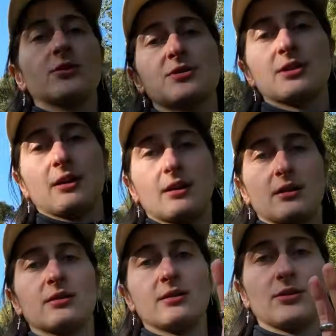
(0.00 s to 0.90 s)

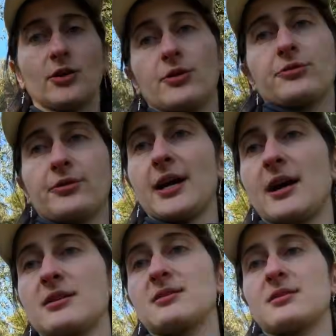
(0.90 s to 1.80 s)
using the
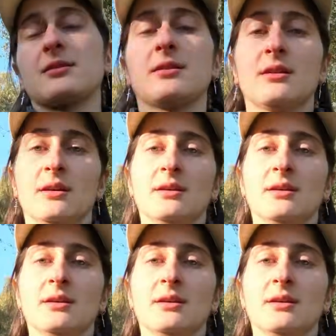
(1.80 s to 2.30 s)
go3s